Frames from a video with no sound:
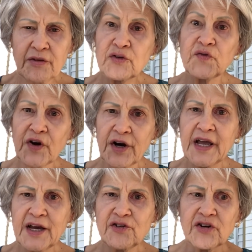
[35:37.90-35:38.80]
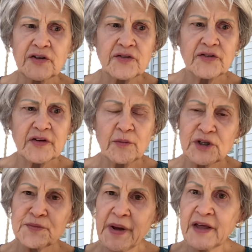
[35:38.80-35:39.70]
there's variations
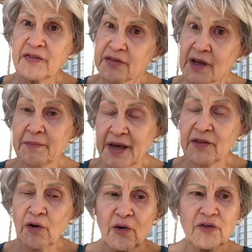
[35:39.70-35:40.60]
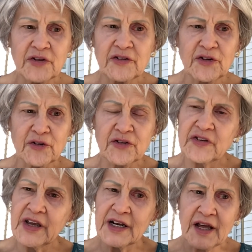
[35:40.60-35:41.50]
which can make the holes easier to
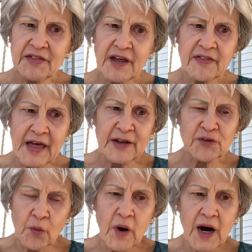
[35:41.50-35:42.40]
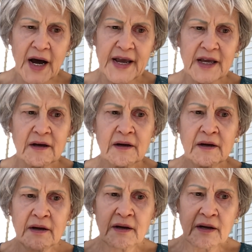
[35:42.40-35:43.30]
see, and I think that's why
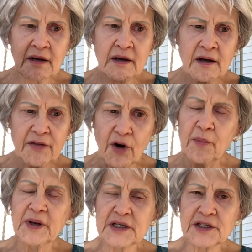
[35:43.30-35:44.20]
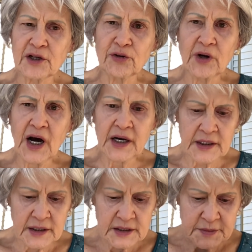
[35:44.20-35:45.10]
the opalescent
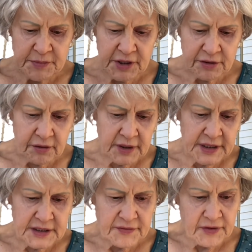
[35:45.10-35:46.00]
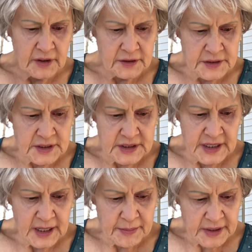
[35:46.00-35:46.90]
Lugana is particularly difficult to
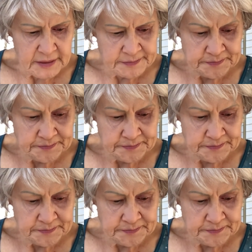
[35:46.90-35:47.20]
see. But